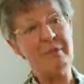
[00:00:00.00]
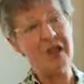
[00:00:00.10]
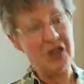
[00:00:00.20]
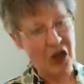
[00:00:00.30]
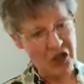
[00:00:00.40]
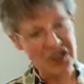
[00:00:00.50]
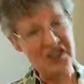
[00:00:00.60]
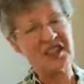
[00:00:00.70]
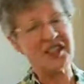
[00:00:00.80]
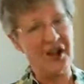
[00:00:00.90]
because
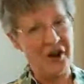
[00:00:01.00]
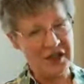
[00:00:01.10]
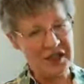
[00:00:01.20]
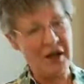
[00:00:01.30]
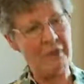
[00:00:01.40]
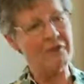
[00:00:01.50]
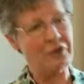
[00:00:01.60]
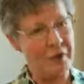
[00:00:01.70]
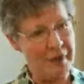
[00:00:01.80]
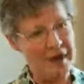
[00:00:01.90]
the stars come
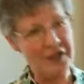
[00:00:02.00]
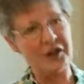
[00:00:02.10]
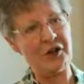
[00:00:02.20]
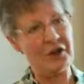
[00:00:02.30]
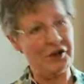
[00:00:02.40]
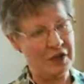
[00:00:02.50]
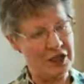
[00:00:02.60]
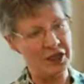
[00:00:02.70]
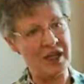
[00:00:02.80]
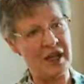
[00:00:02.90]
4 minutes earlier
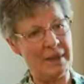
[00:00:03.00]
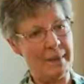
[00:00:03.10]
each day.